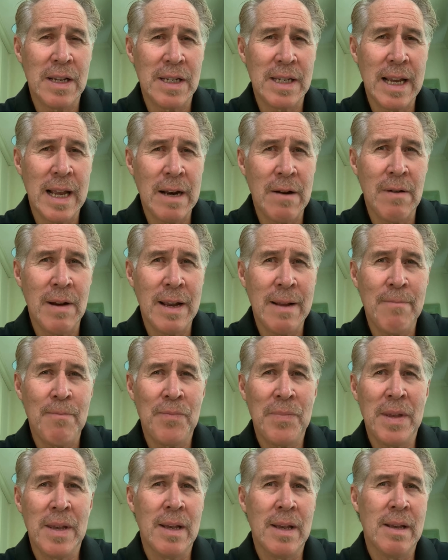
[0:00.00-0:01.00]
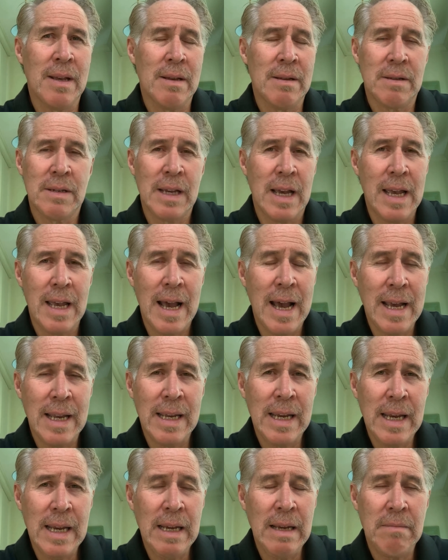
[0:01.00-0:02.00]
salary, say
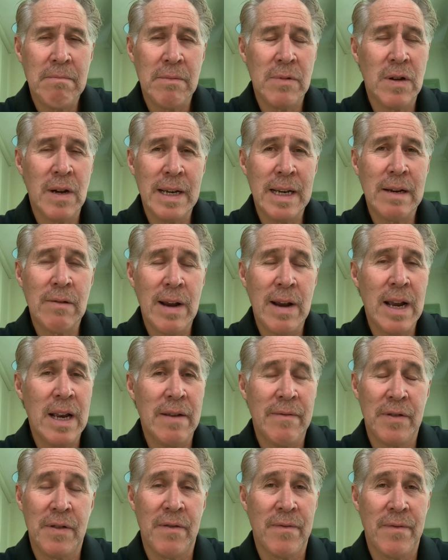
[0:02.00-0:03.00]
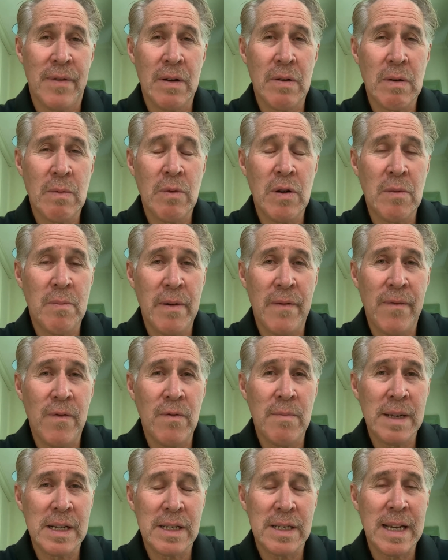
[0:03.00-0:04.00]
80, 90 grand if it's a very
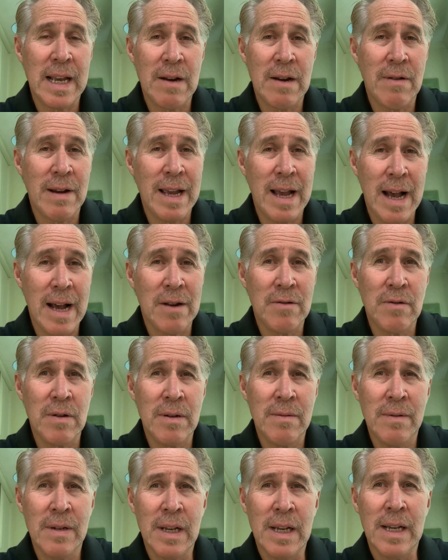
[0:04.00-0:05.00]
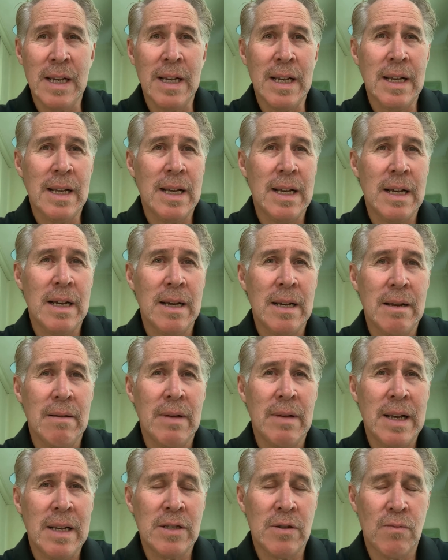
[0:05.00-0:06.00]
well-performing salary, 100.
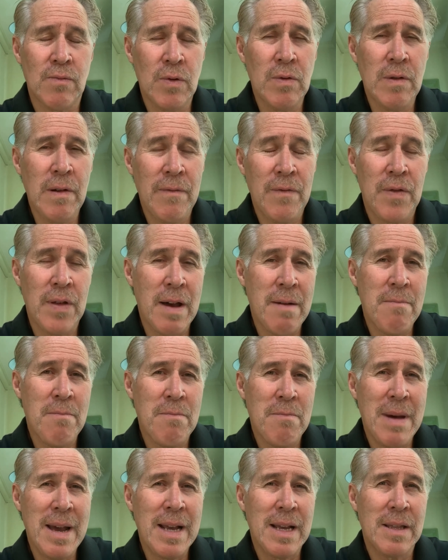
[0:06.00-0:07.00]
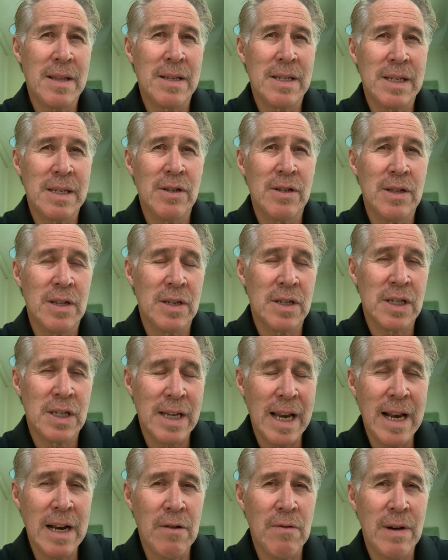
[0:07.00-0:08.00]
As a rule of thumb, make the
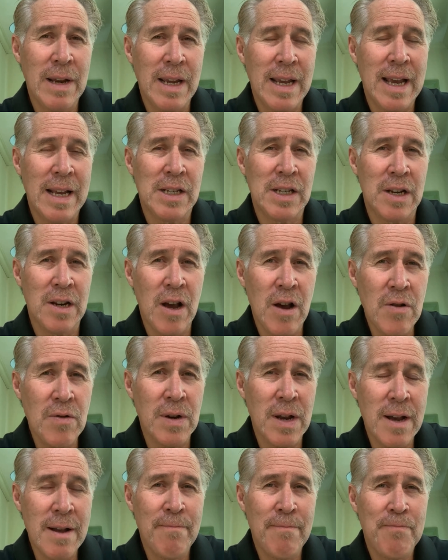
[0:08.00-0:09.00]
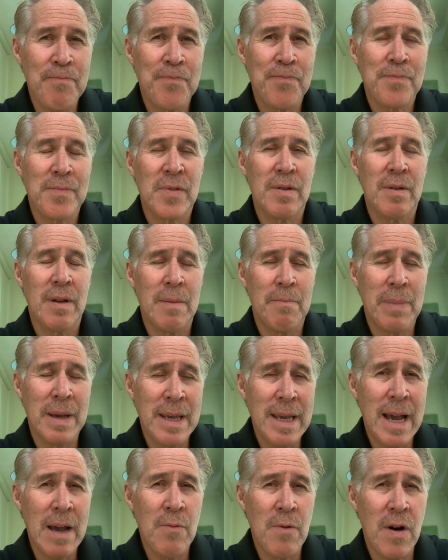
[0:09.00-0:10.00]
salary as an owner, a
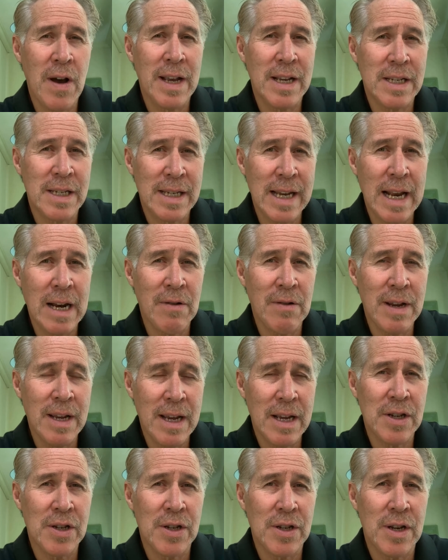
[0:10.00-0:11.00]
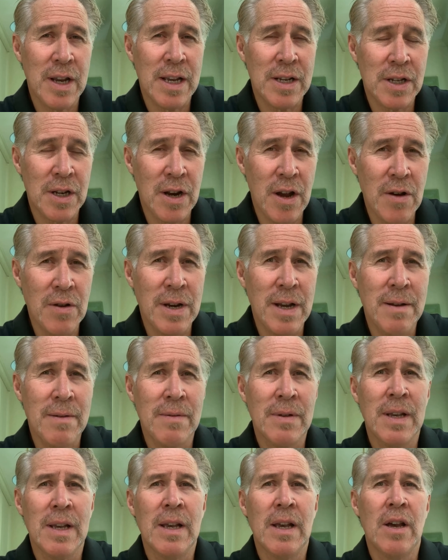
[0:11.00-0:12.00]
PAYE salary as an owner,
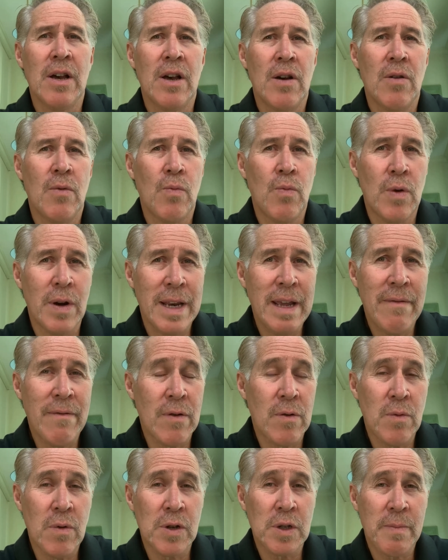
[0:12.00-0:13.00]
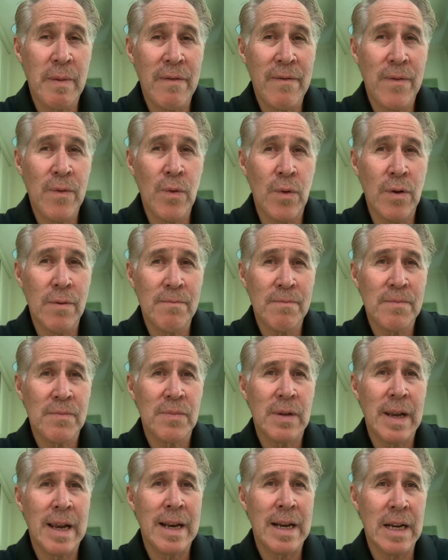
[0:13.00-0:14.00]
whatever it was before,
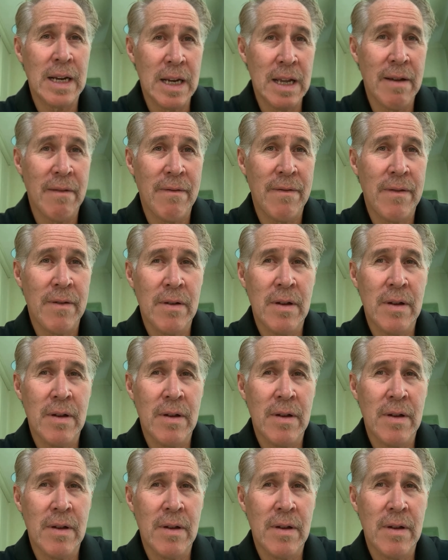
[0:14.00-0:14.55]
and live